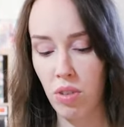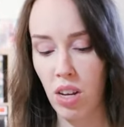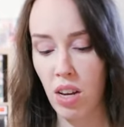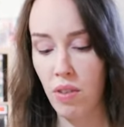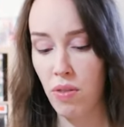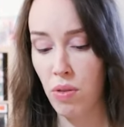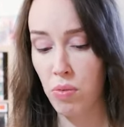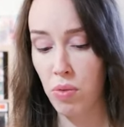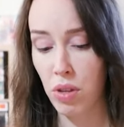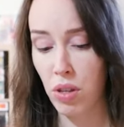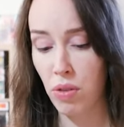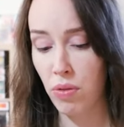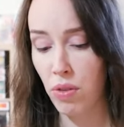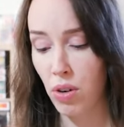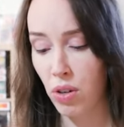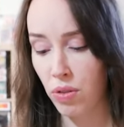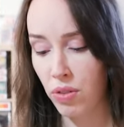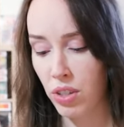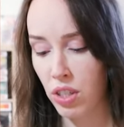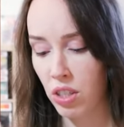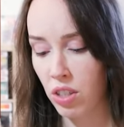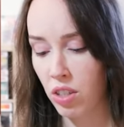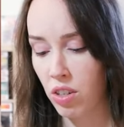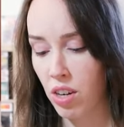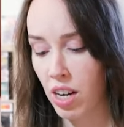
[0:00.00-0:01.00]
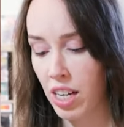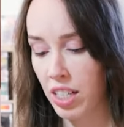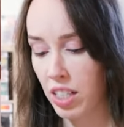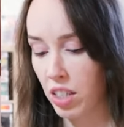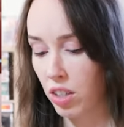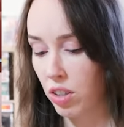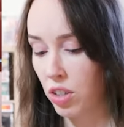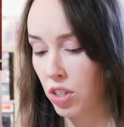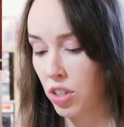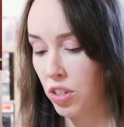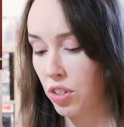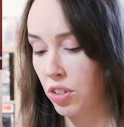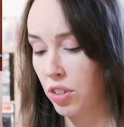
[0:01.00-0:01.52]
even with Evolving Skies
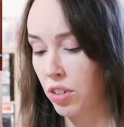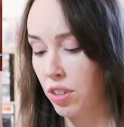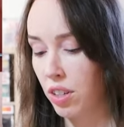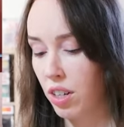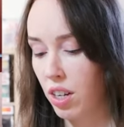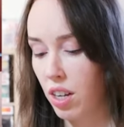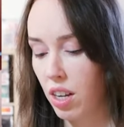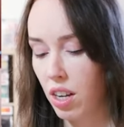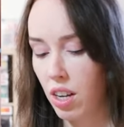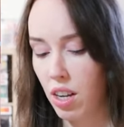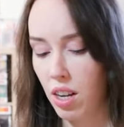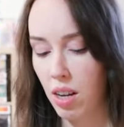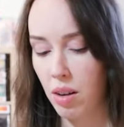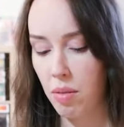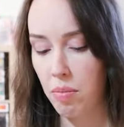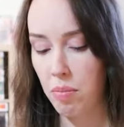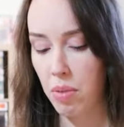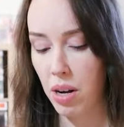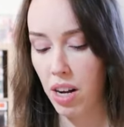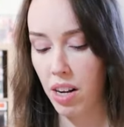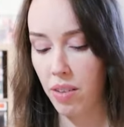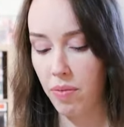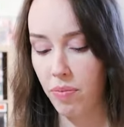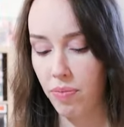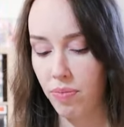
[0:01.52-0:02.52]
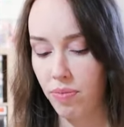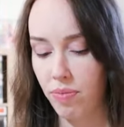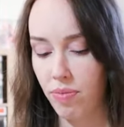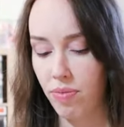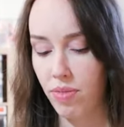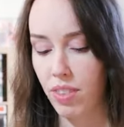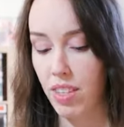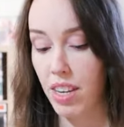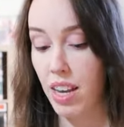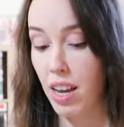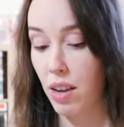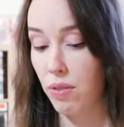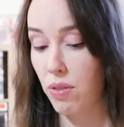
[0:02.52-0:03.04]
alone. But
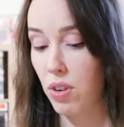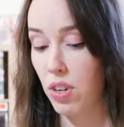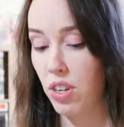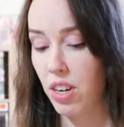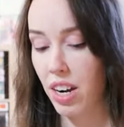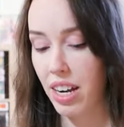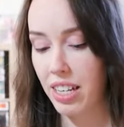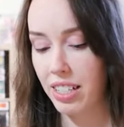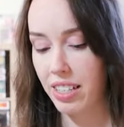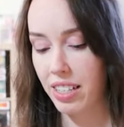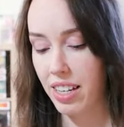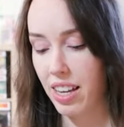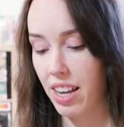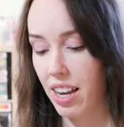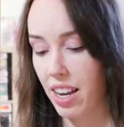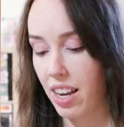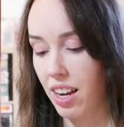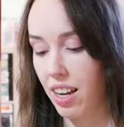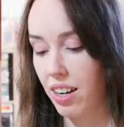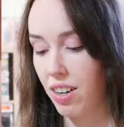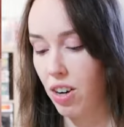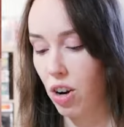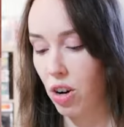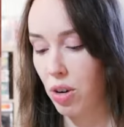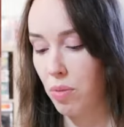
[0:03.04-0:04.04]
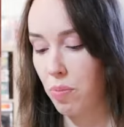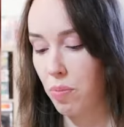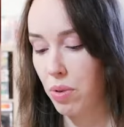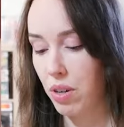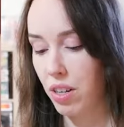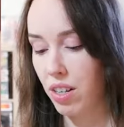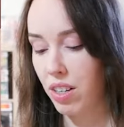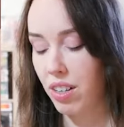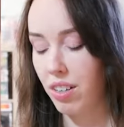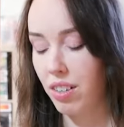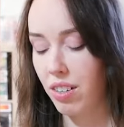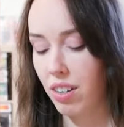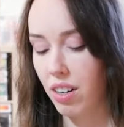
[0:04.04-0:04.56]
yeah, if you guys can open
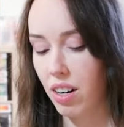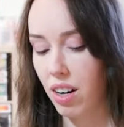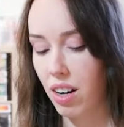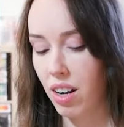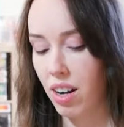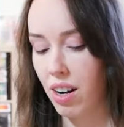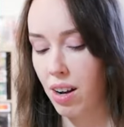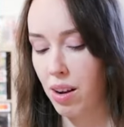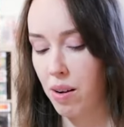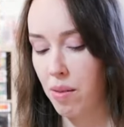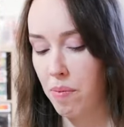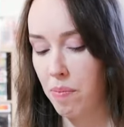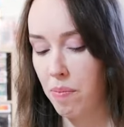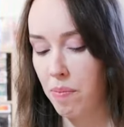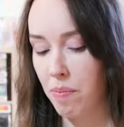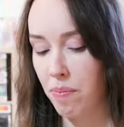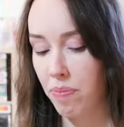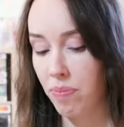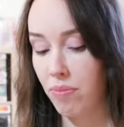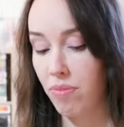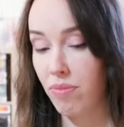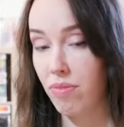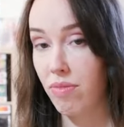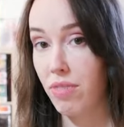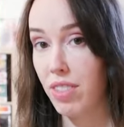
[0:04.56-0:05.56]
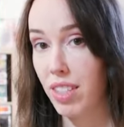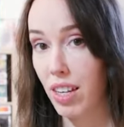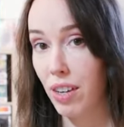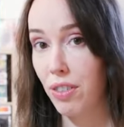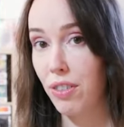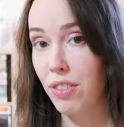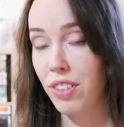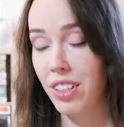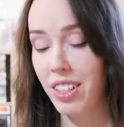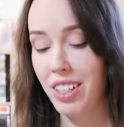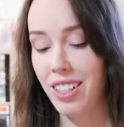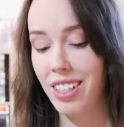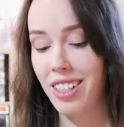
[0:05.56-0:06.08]
it, um,
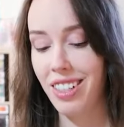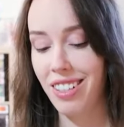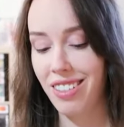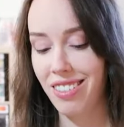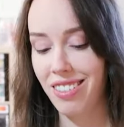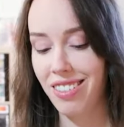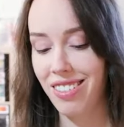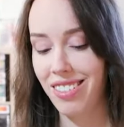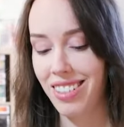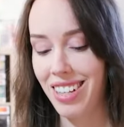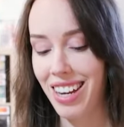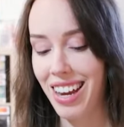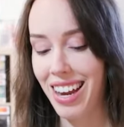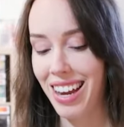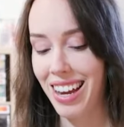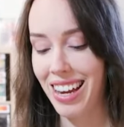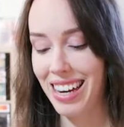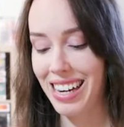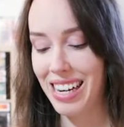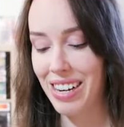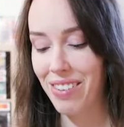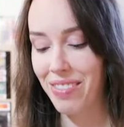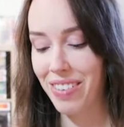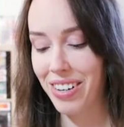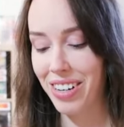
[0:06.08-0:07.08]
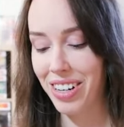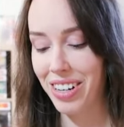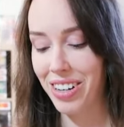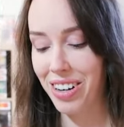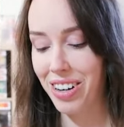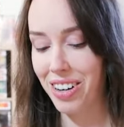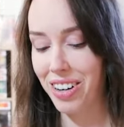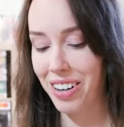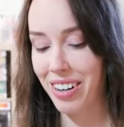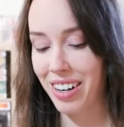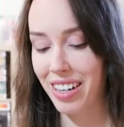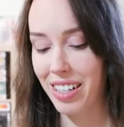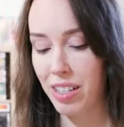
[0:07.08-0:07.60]
definitely, yeah, give it a
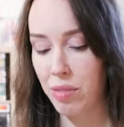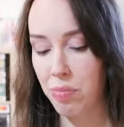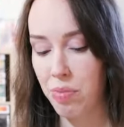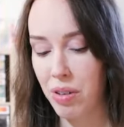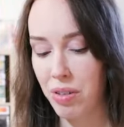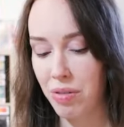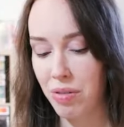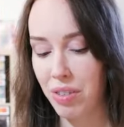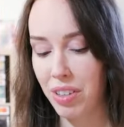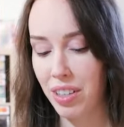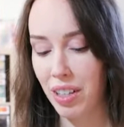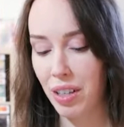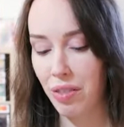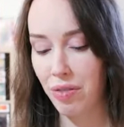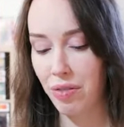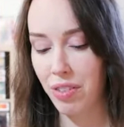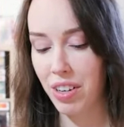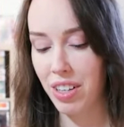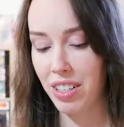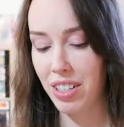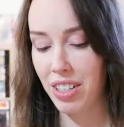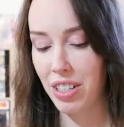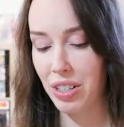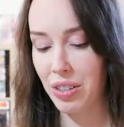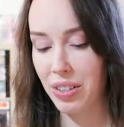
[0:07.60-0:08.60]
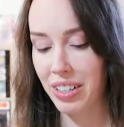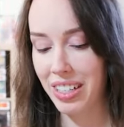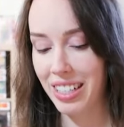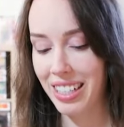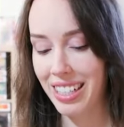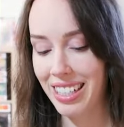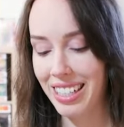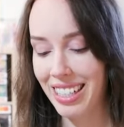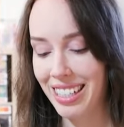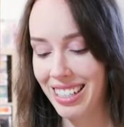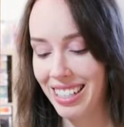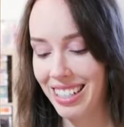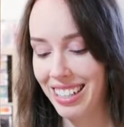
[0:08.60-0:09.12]
go. It's been really fun doing
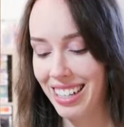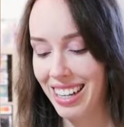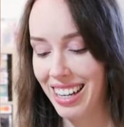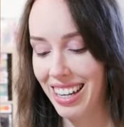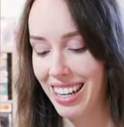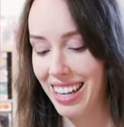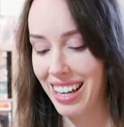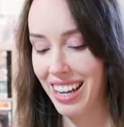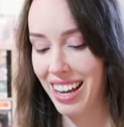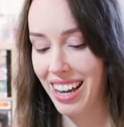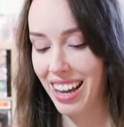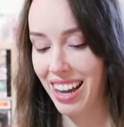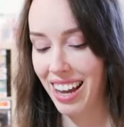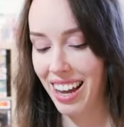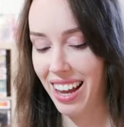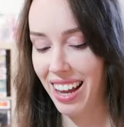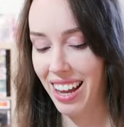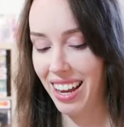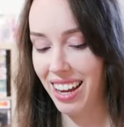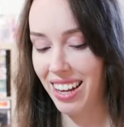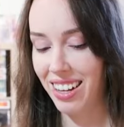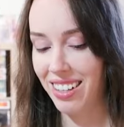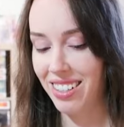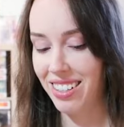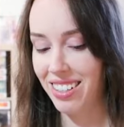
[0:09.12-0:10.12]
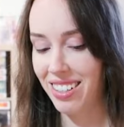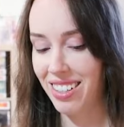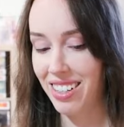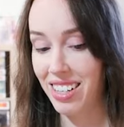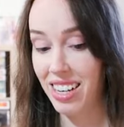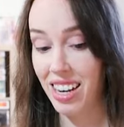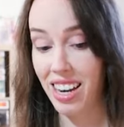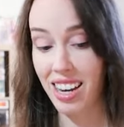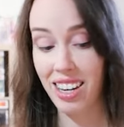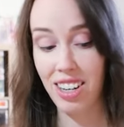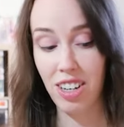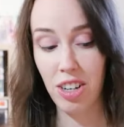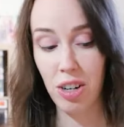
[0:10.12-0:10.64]
this. And
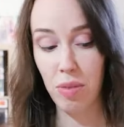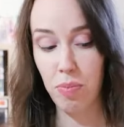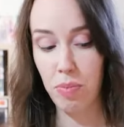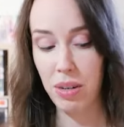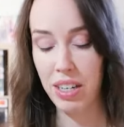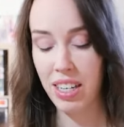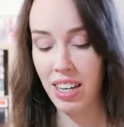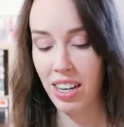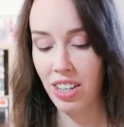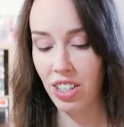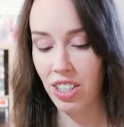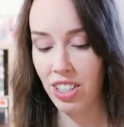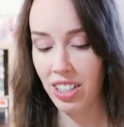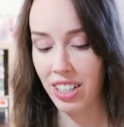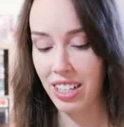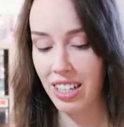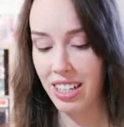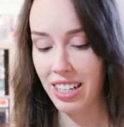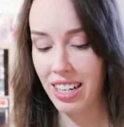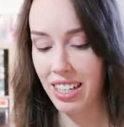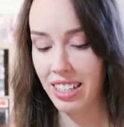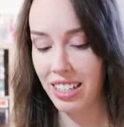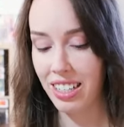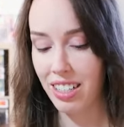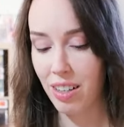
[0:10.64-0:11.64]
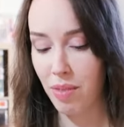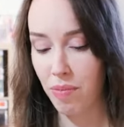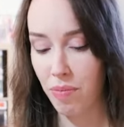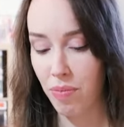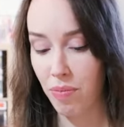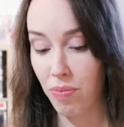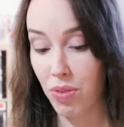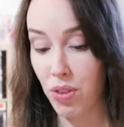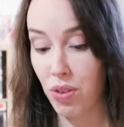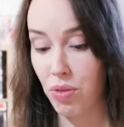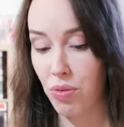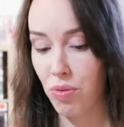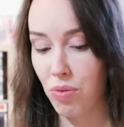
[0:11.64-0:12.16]
yeah, you could potentially get some
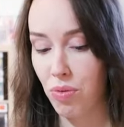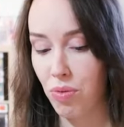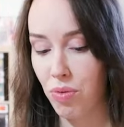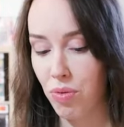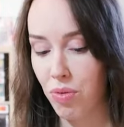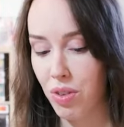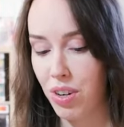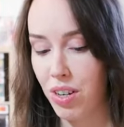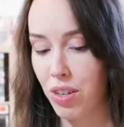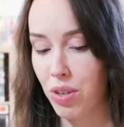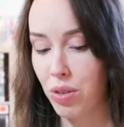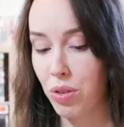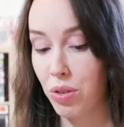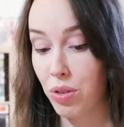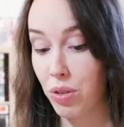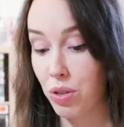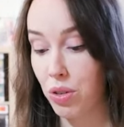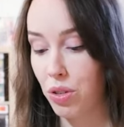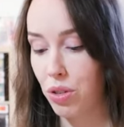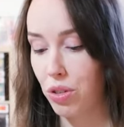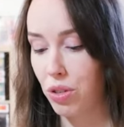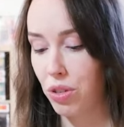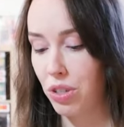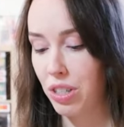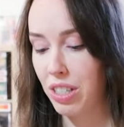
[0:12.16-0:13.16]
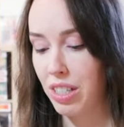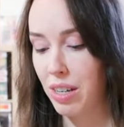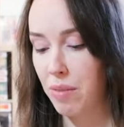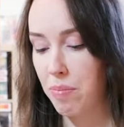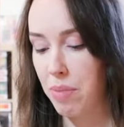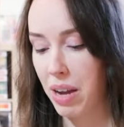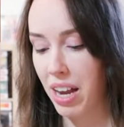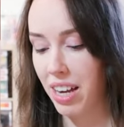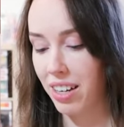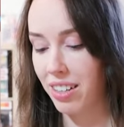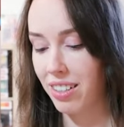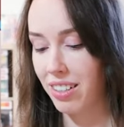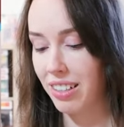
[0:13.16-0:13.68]
real juicy
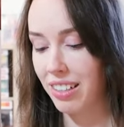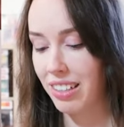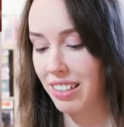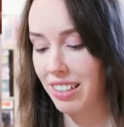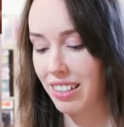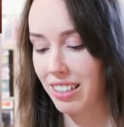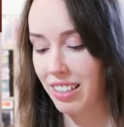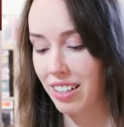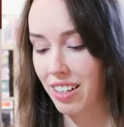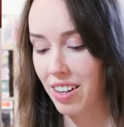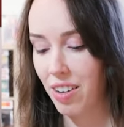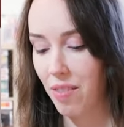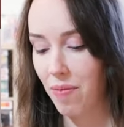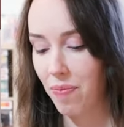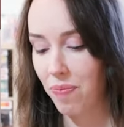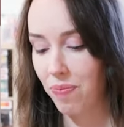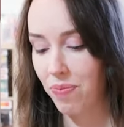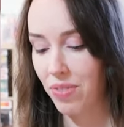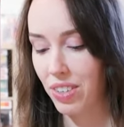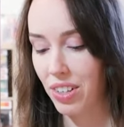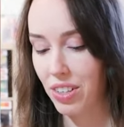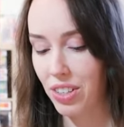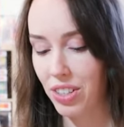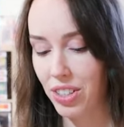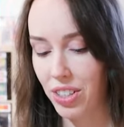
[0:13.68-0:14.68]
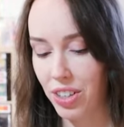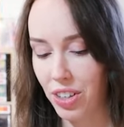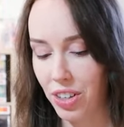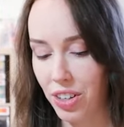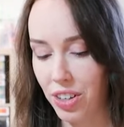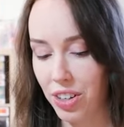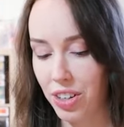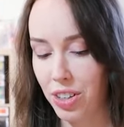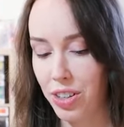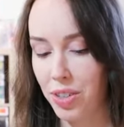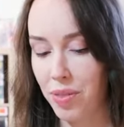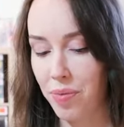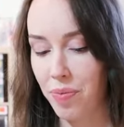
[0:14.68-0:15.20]
bangers.
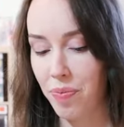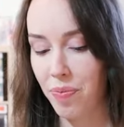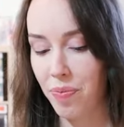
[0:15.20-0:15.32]
So,